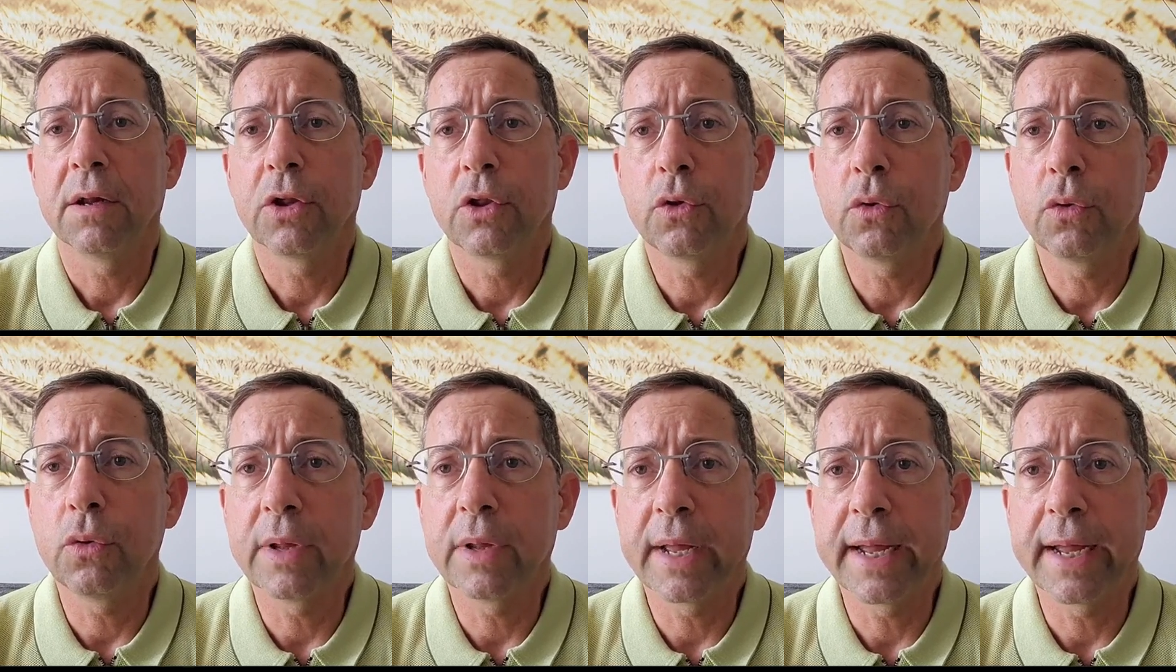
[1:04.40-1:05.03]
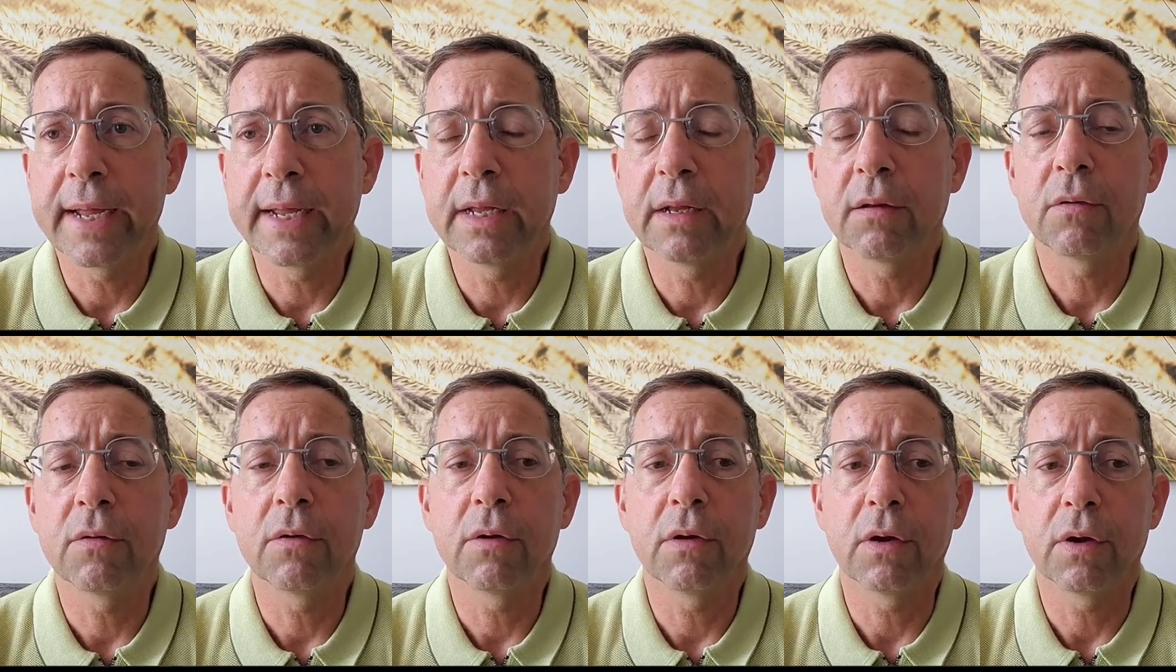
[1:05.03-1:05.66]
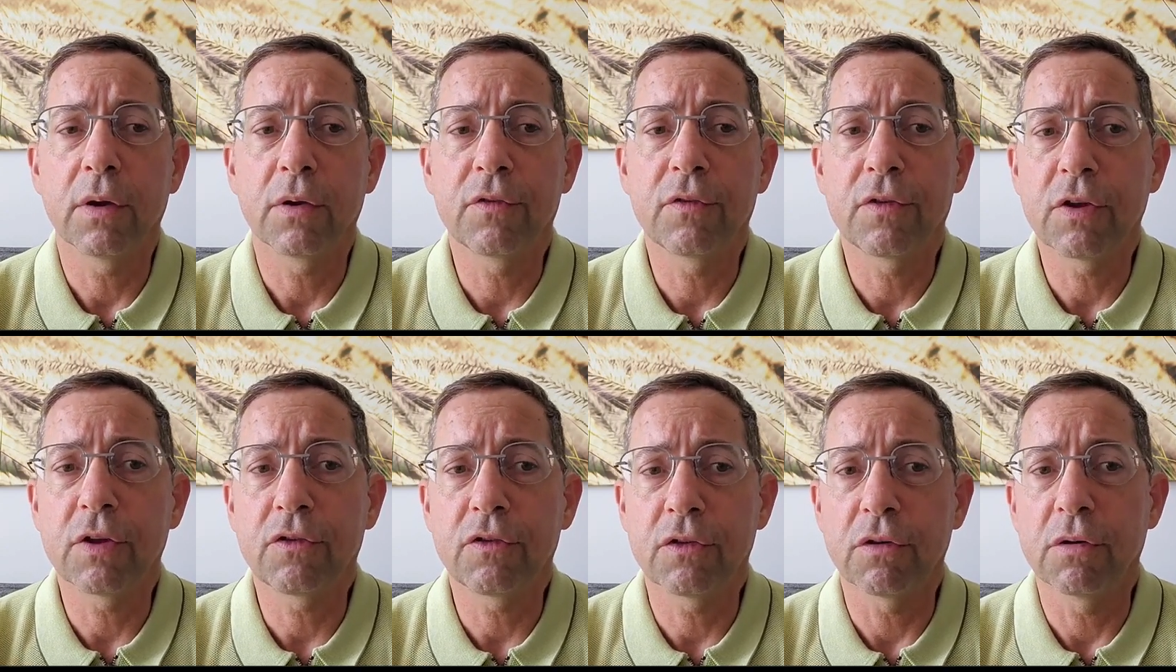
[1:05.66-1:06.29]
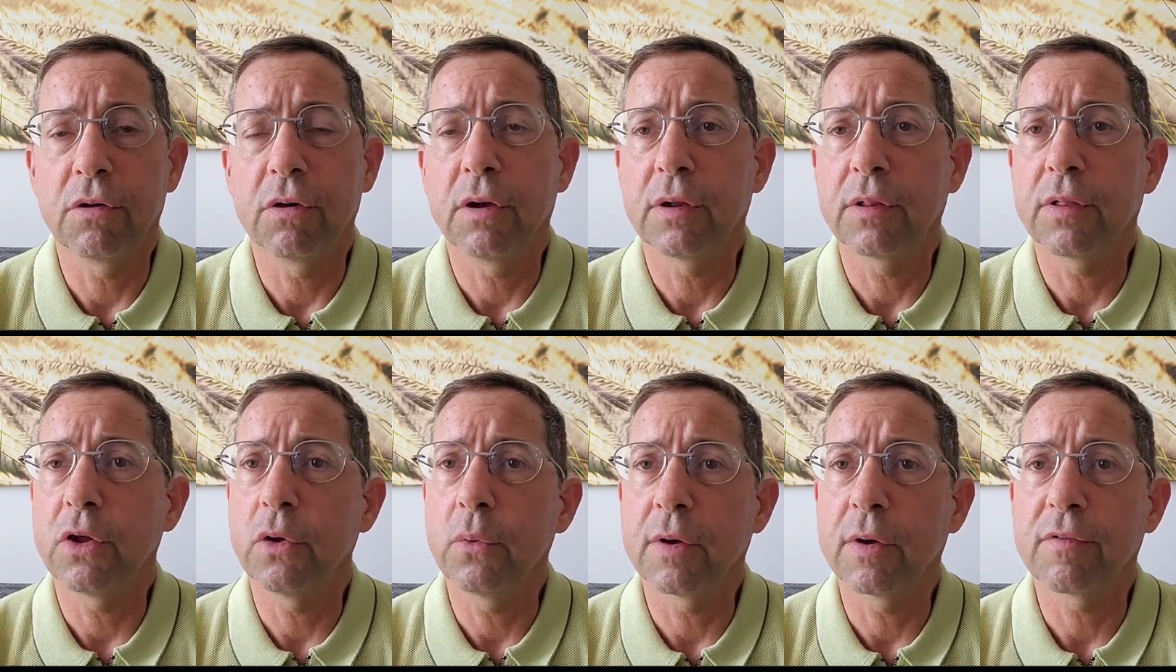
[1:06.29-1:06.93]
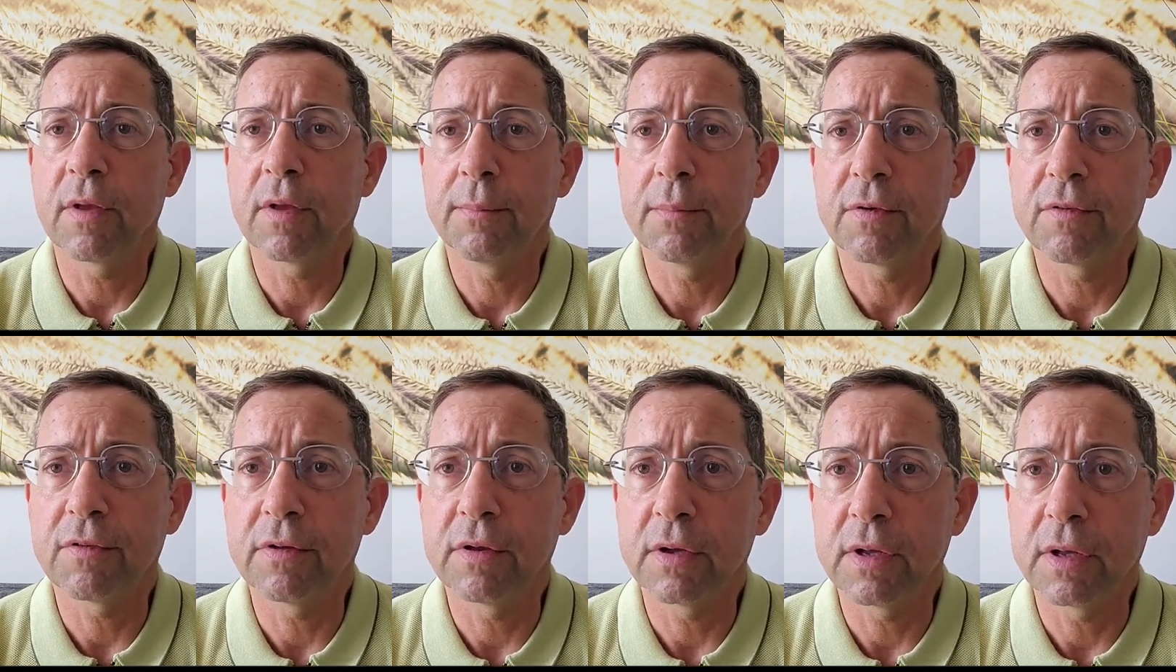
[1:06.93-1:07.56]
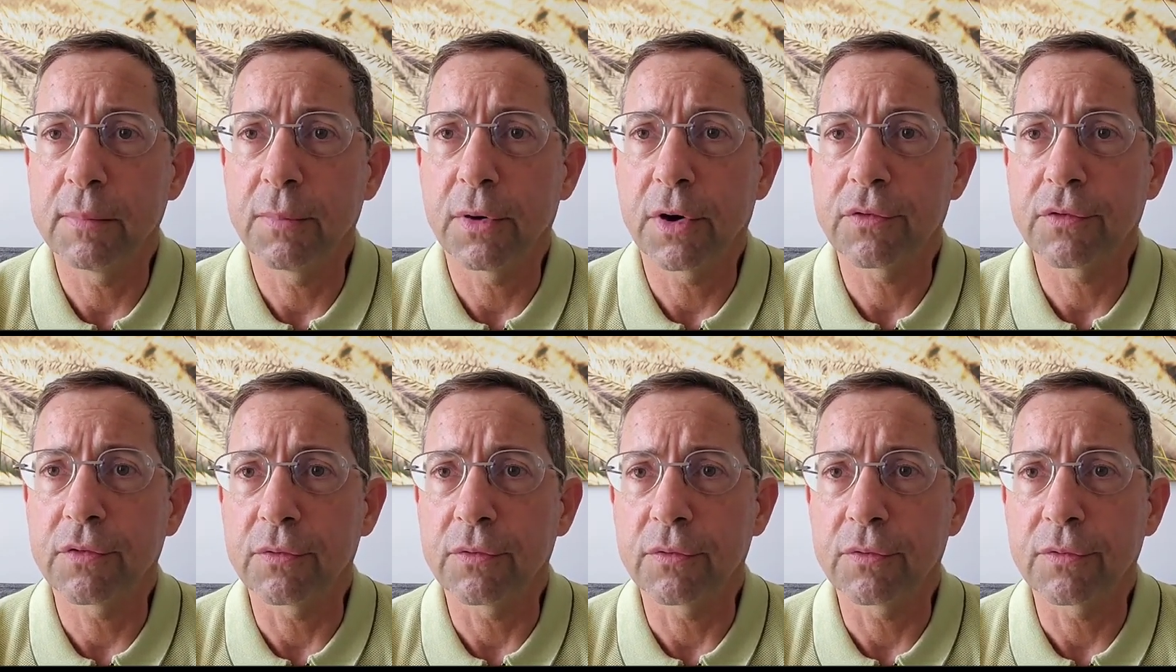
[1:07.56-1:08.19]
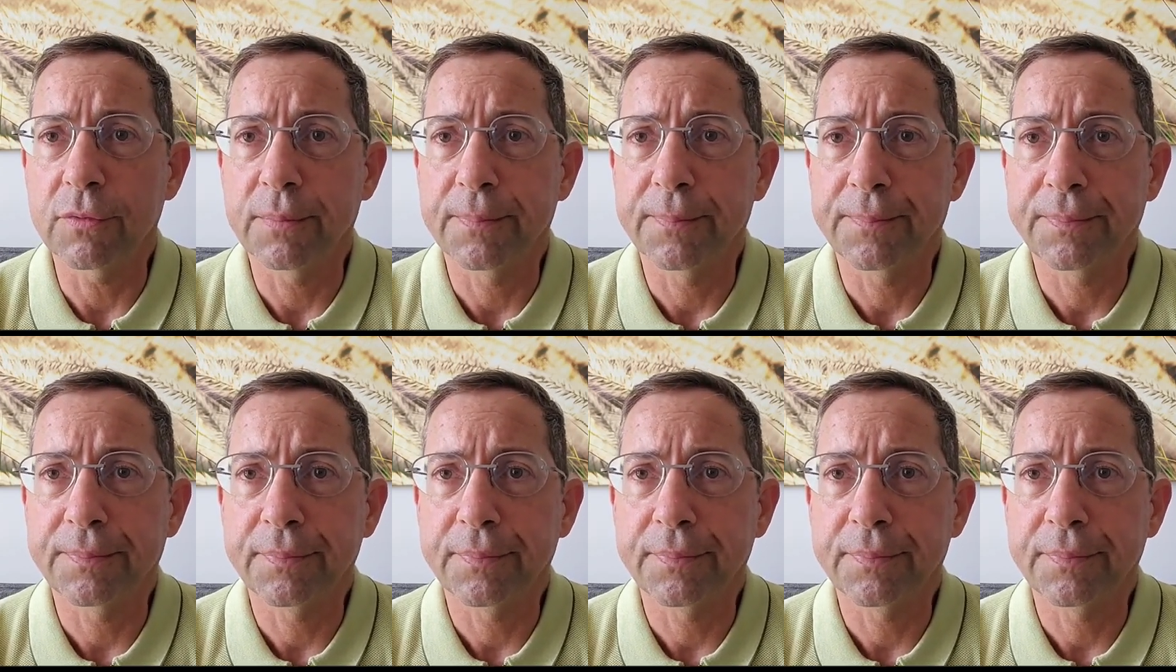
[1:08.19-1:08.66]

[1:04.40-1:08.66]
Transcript: in a 2-day session at the US Embassy in Brussels.